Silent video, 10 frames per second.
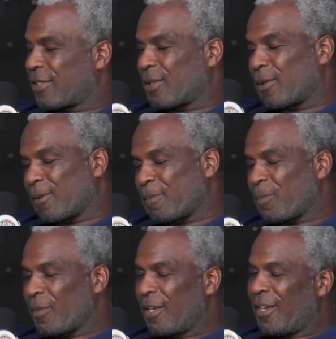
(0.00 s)
So
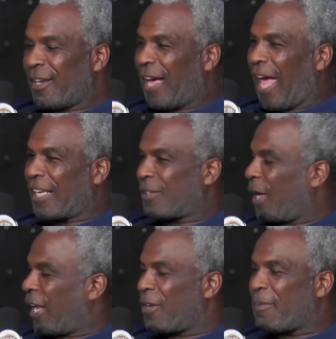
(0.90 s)
I
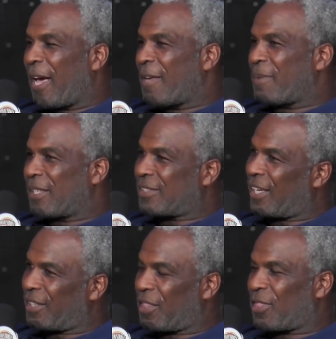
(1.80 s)
don't mind being
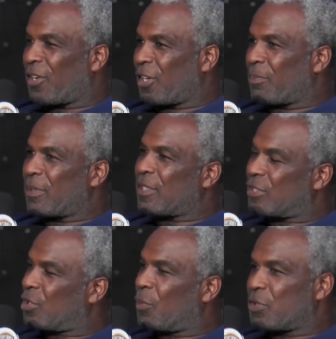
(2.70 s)
second or third, but
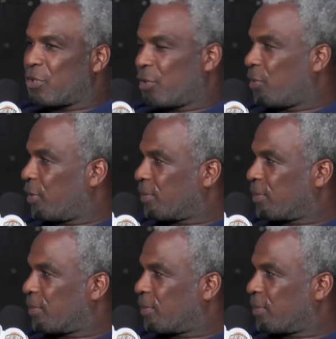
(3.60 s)
just know what you're doing.